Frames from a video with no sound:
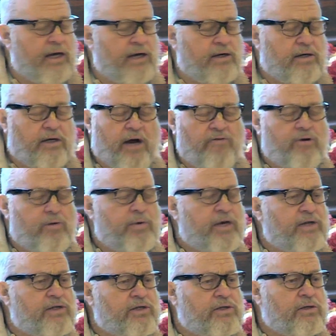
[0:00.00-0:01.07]
in
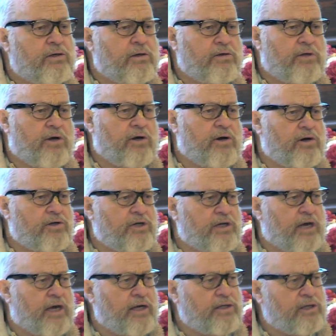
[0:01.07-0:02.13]
governments. They're here
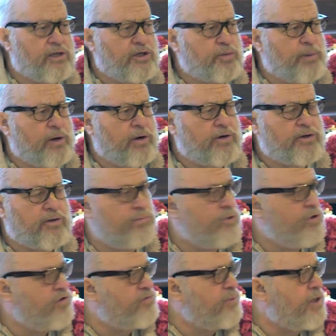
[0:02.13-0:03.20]
today in spiritual
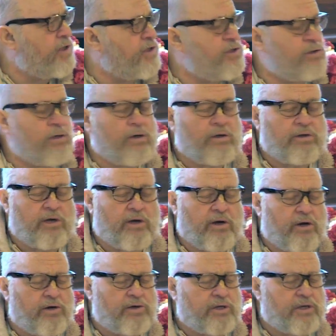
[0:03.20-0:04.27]
movements. They're
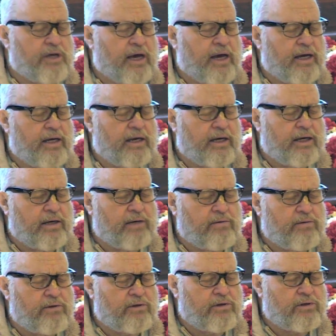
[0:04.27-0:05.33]
here today in
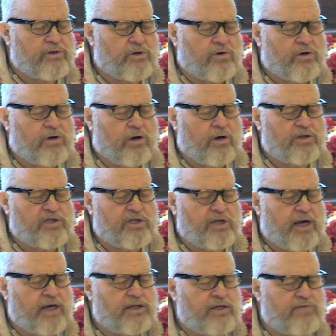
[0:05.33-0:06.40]
so-called
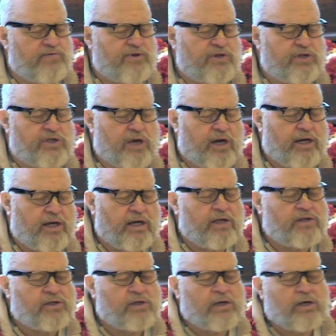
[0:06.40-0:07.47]
scientific
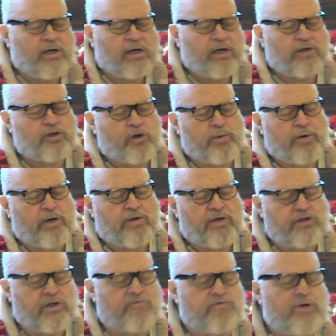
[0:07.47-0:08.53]
studies and so many
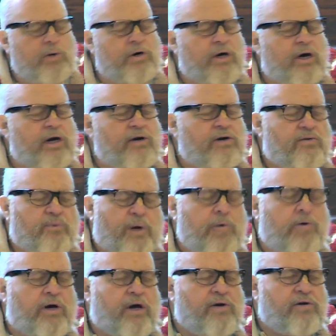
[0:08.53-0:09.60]
things. So if we were
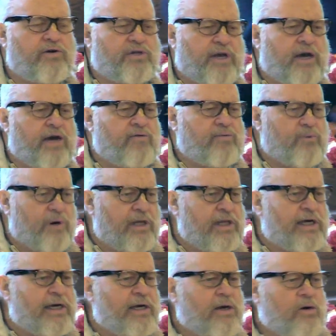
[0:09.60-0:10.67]
to understand
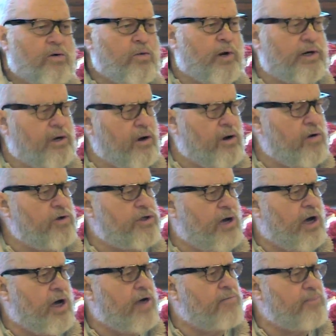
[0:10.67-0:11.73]
really what goes
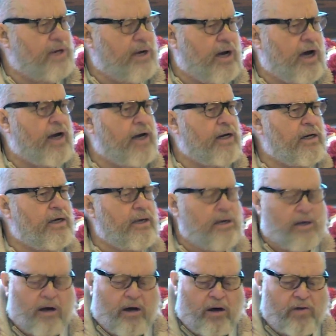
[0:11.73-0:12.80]
on behind
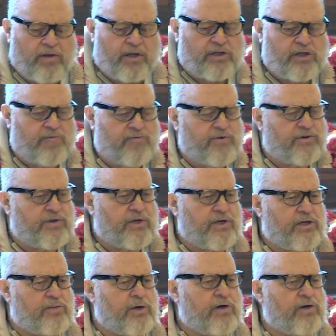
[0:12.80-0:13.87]
all these different
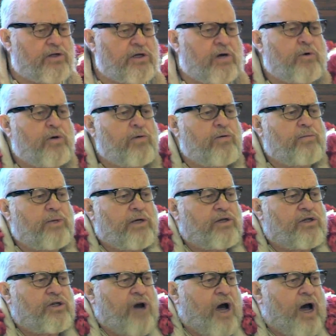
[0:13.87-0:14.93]
things in American society, we would be
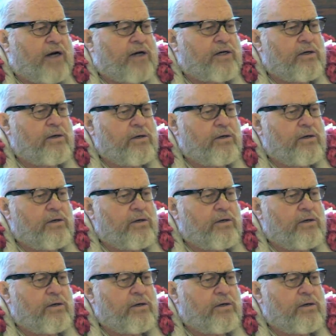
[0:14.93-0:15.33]
shocked.